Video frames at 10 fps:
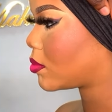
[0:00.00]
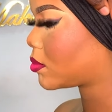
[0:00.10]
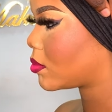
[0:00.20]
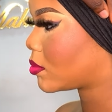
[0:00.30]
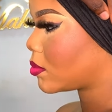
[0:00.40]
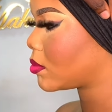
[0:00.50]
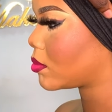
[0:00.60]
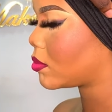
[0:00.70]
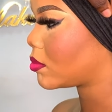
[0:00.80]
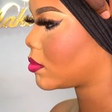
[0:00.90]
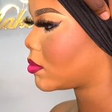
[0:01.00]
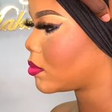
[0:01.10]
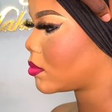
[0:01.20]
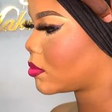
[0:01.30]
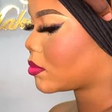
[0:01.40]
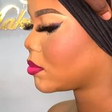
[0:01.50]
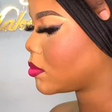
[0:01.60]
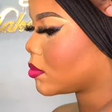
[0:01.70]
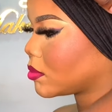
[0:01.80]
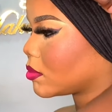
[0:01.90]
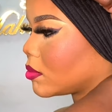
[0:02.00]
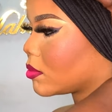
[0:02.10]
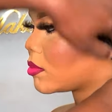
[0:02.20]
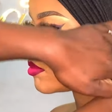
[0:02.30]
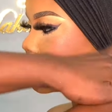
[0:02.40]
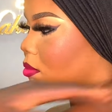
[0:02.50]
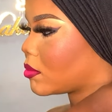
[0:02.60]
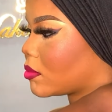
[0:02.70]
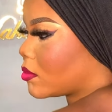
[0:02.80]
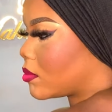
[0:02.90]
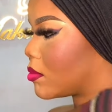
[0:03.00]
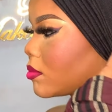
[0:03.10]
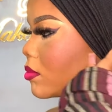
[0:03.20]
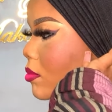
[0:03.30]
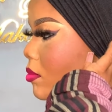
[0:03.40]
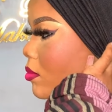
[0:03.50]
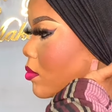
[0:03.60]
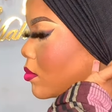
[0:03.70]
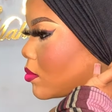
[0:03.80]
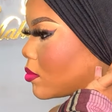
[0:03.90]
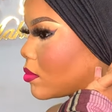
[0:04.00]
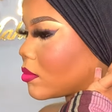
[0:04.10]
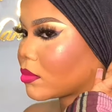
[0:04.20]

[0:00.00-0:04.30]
can you see now the 3 pleats I made? I've gotten to the opposite end, and I told